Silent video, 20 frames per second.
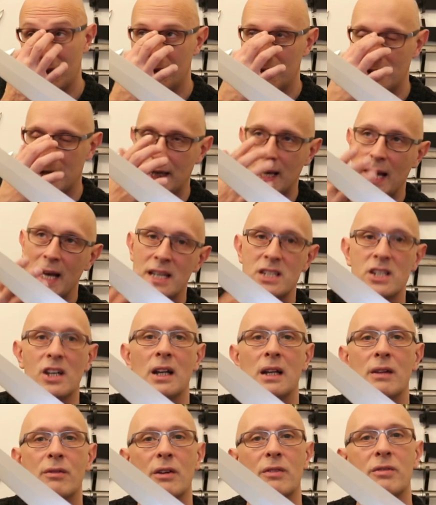in their case
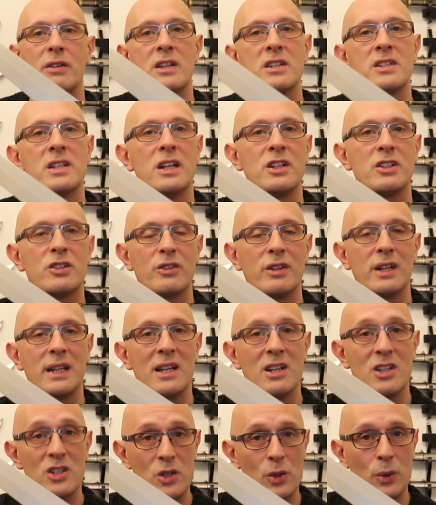early 15th
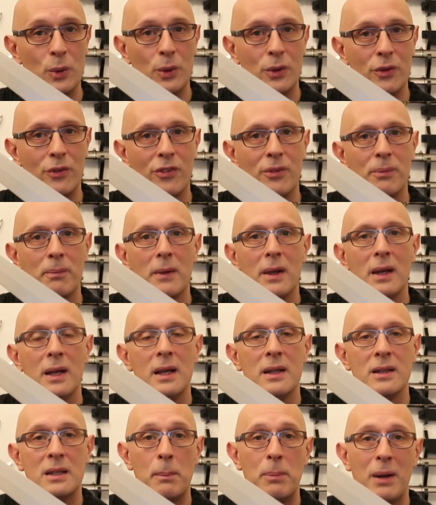century, swords.
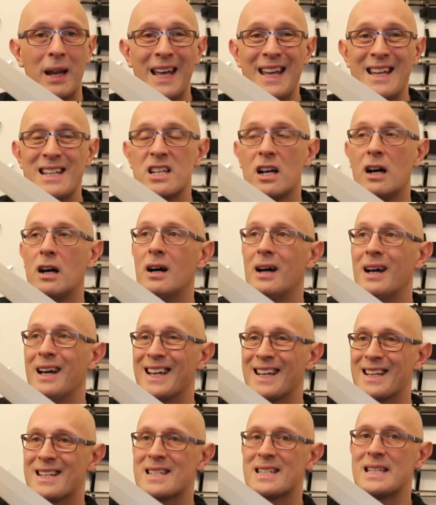The blades are
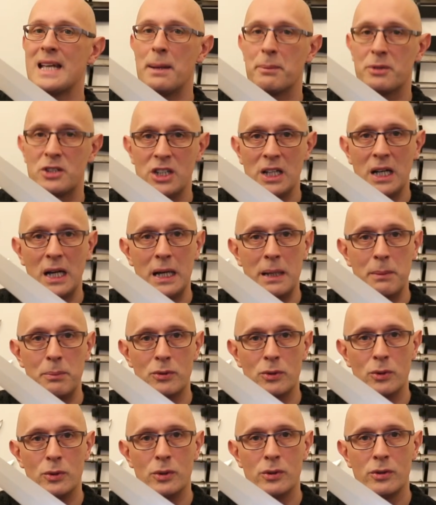exceptionally
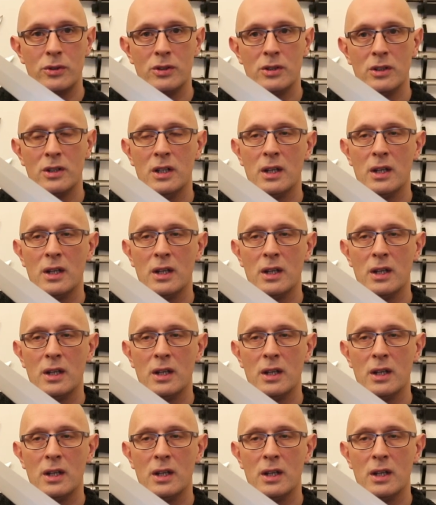broad.